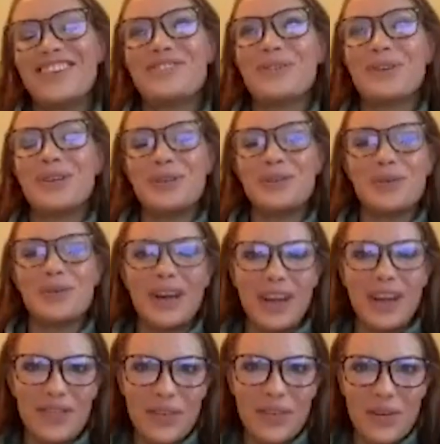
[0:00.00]

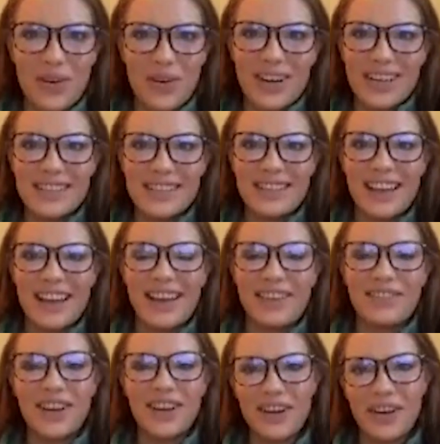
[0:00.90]
2024, it's like,
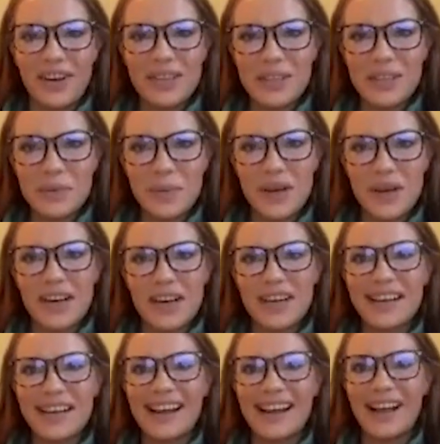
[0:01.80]
I've done all this
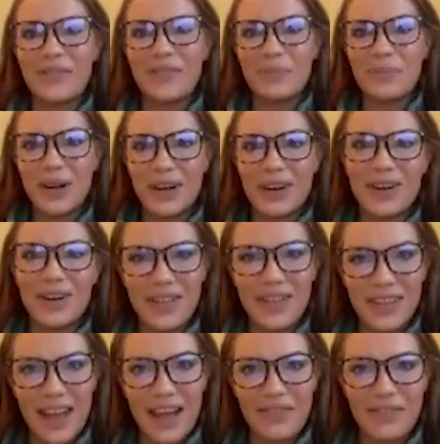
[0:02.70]
work, I've put in all
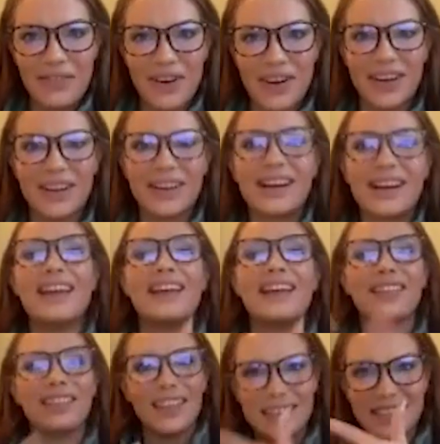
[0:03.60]
the effort,
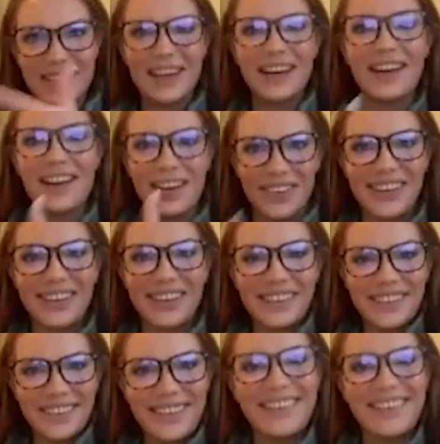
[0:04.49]
let's get it going.
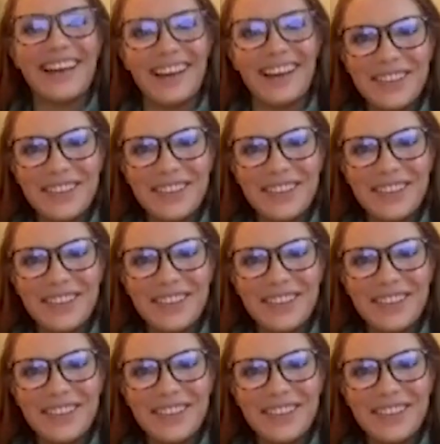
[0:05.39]
Yeah.